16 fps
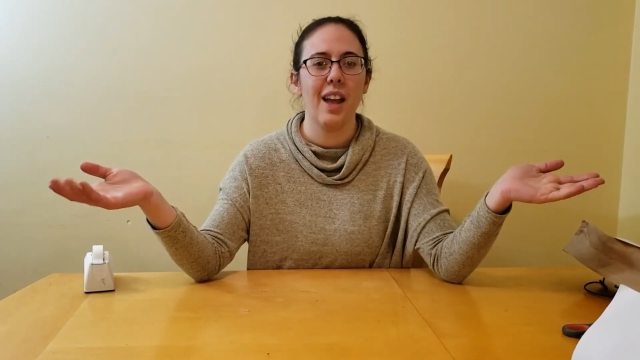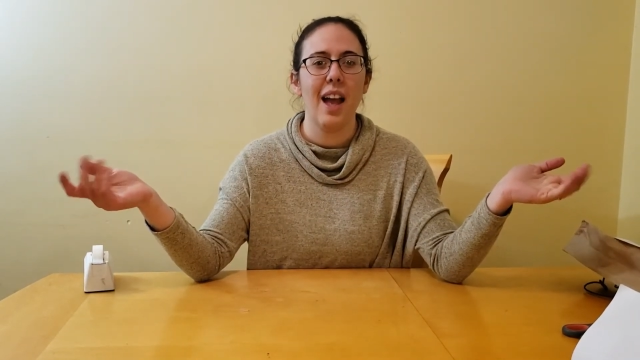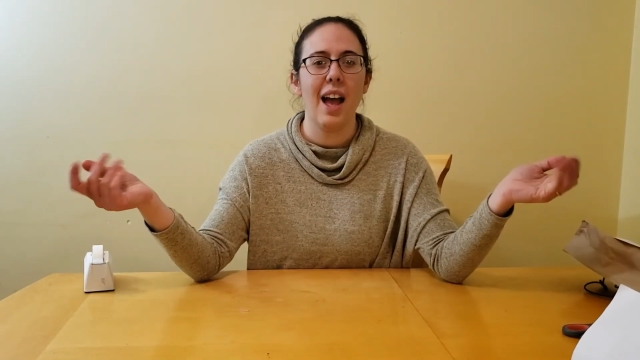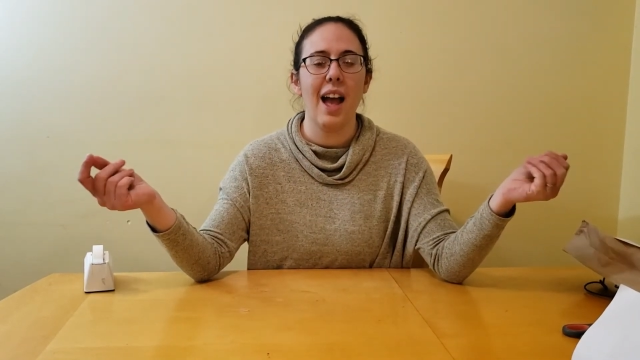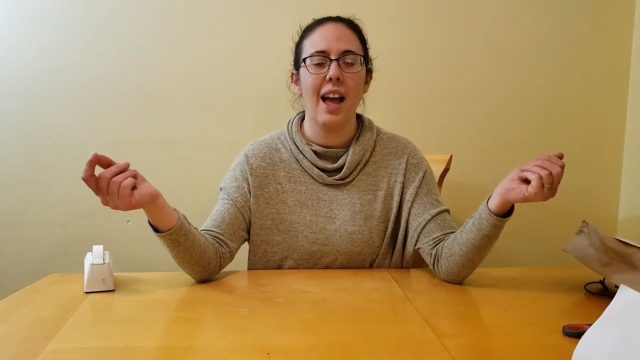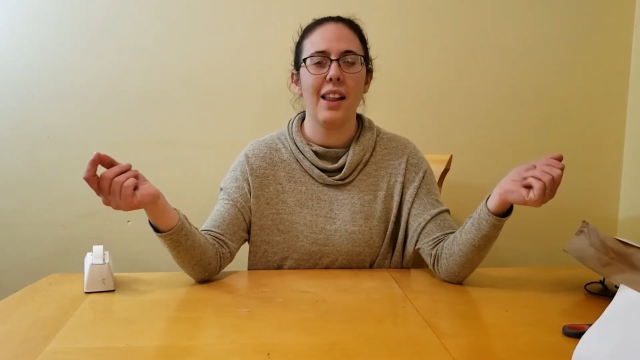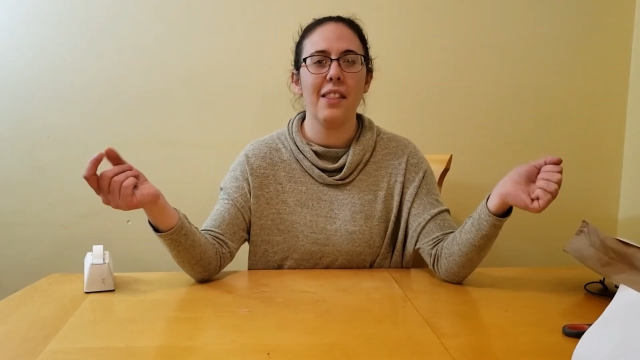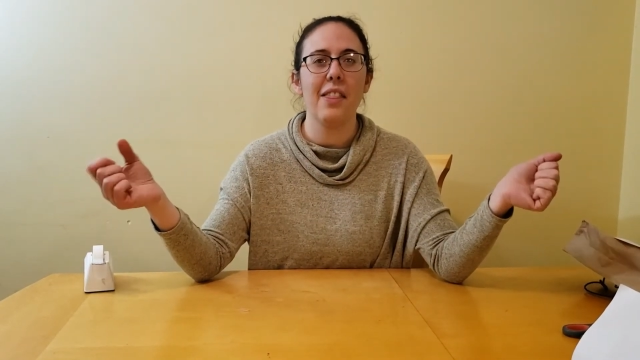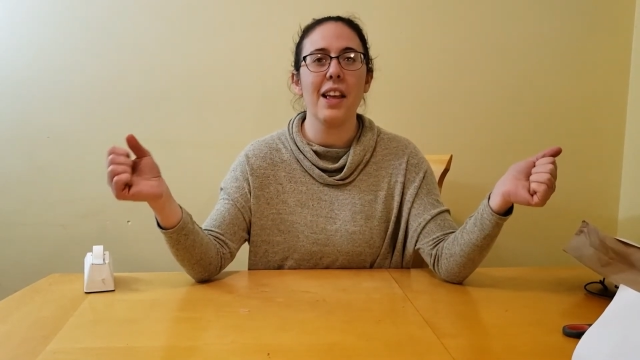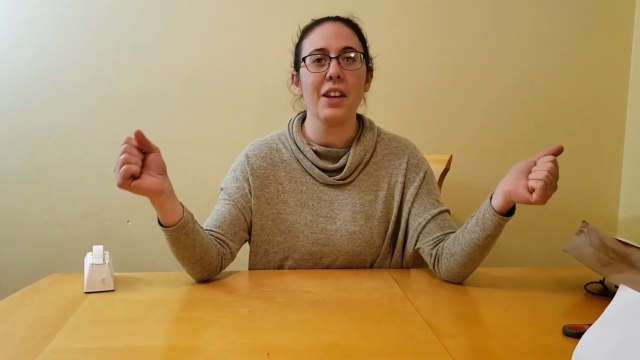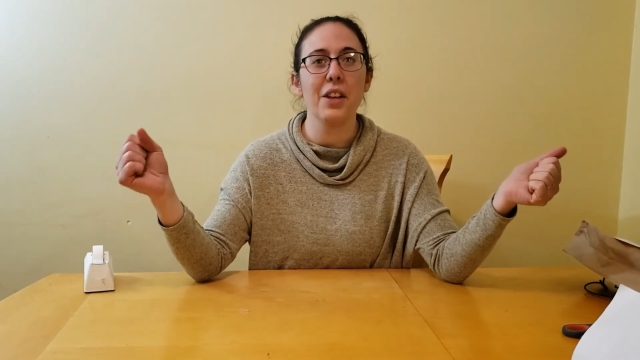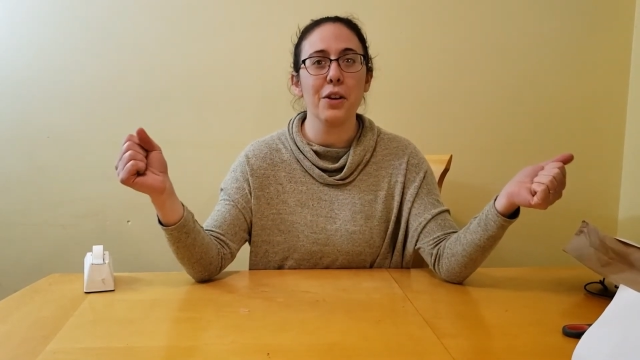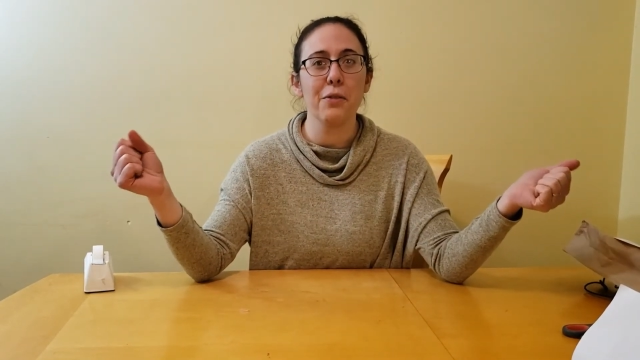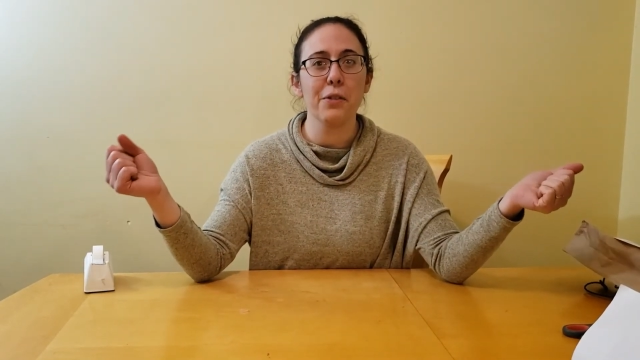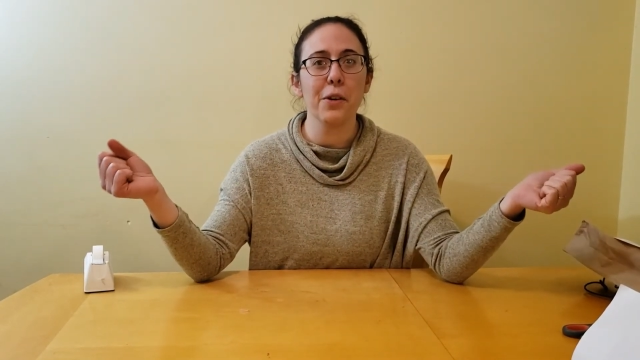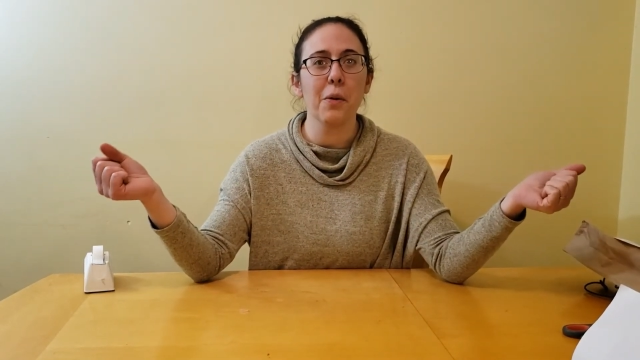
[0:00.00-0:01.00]
And thank
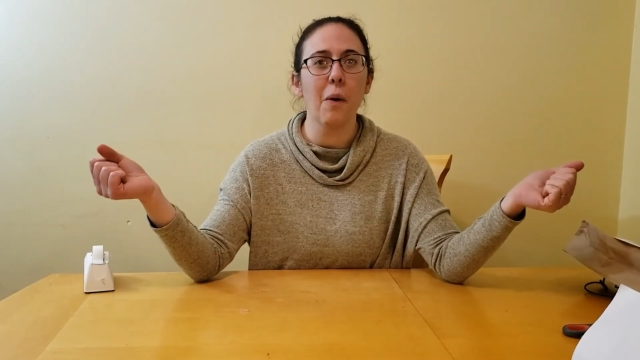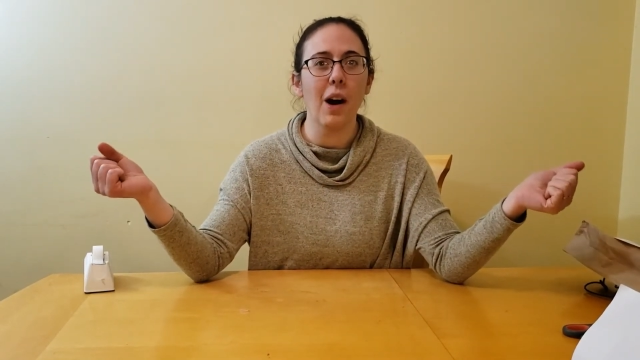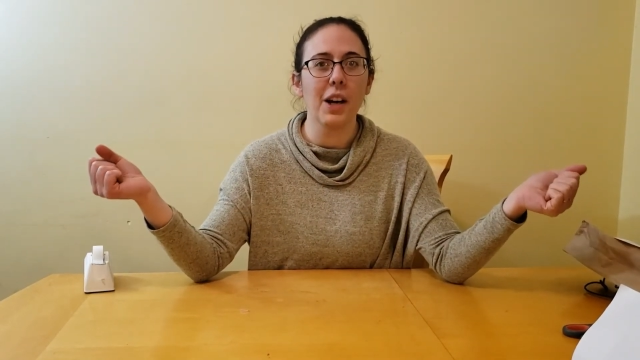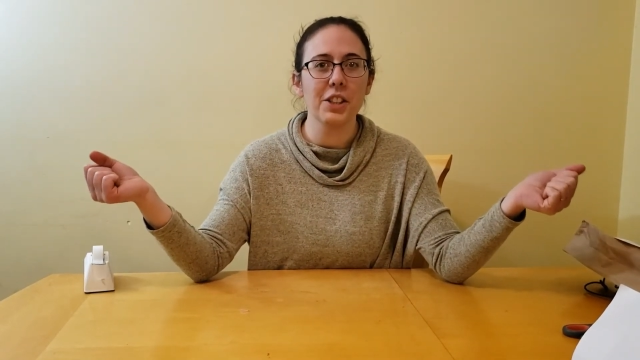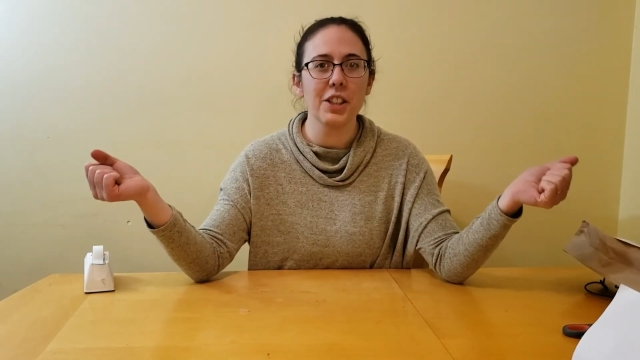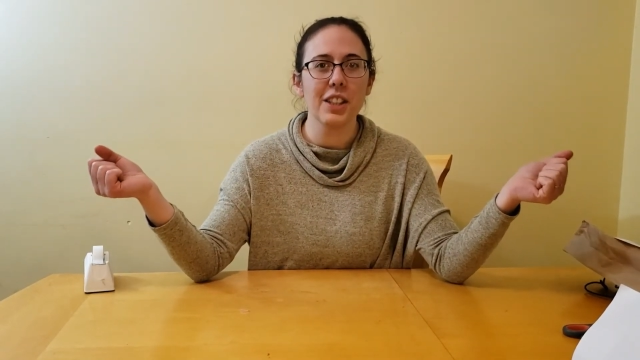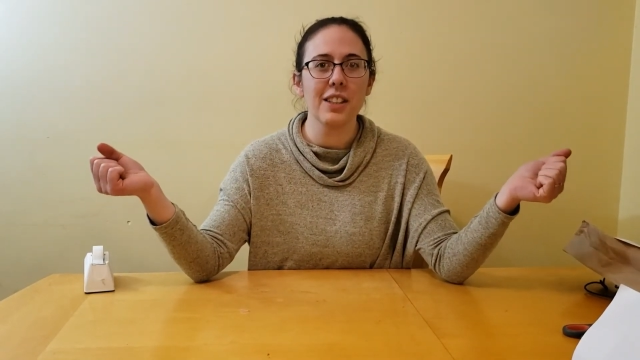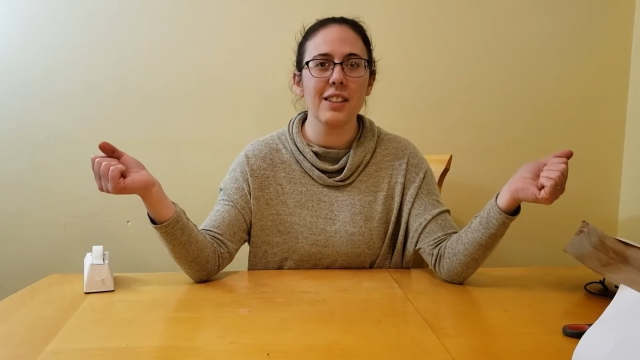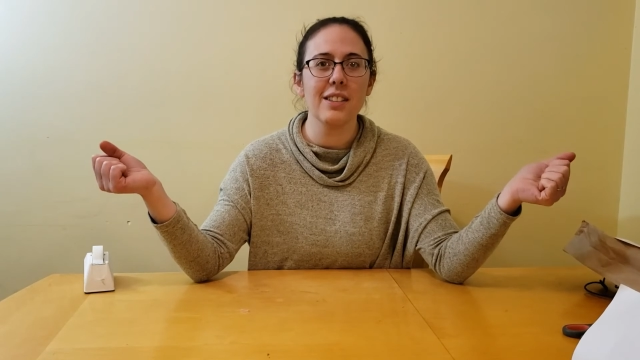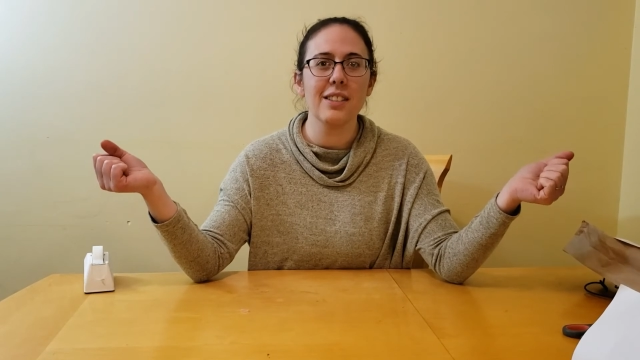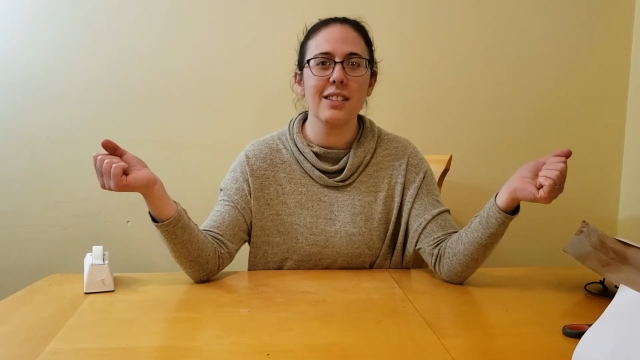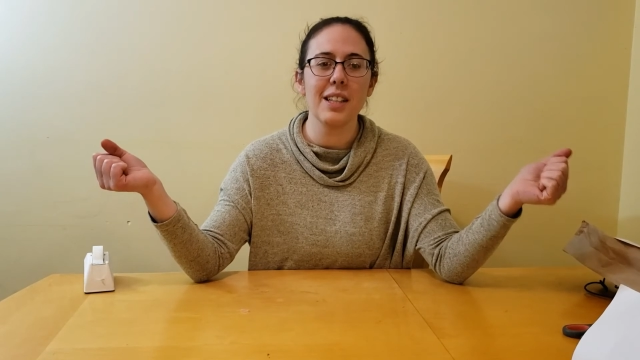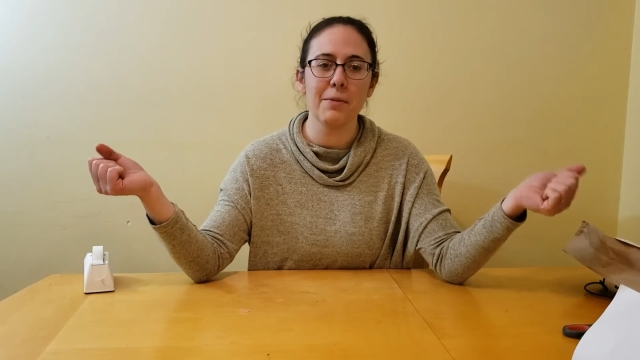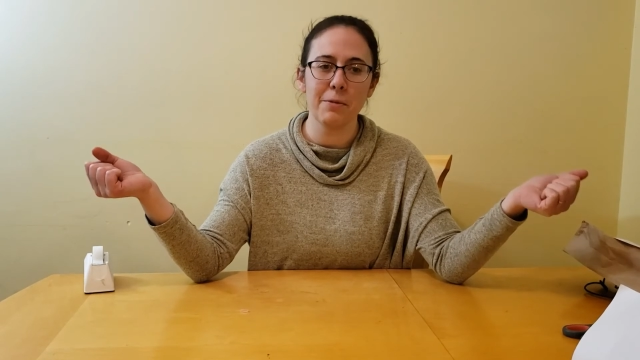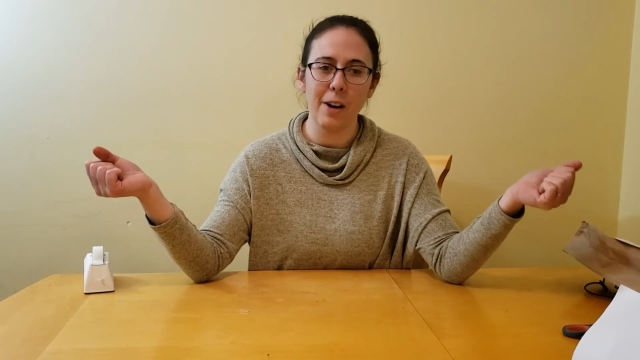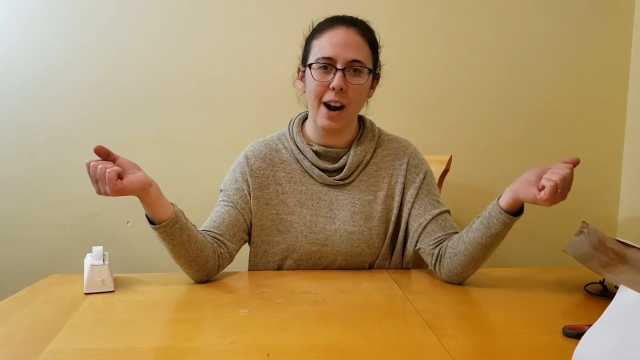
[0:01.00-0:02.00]
you for watching
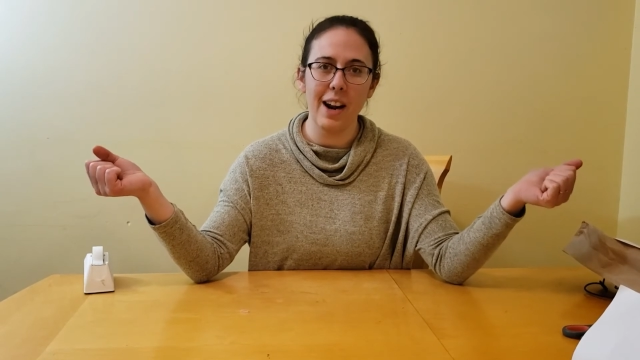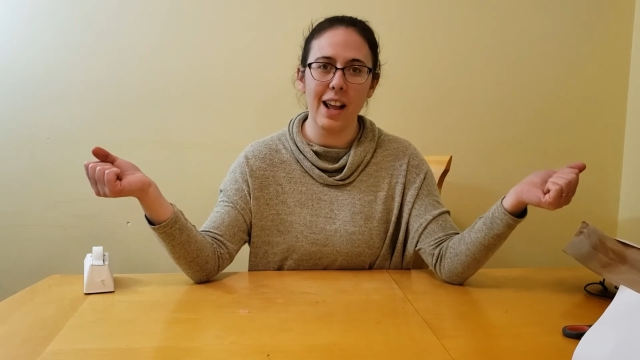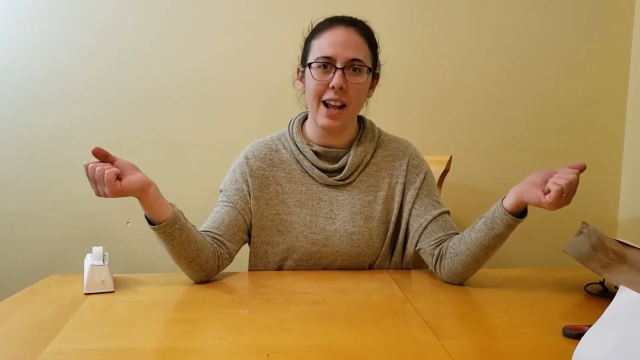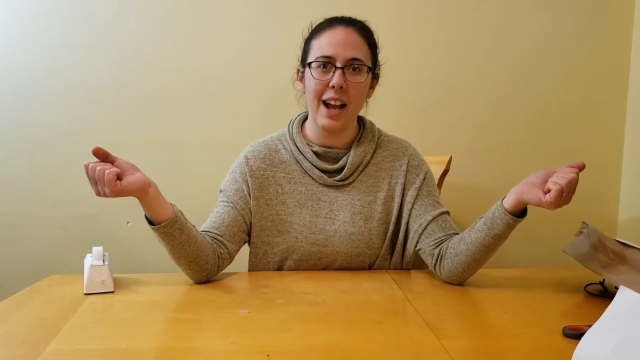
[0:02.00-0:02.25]
Steam Friday,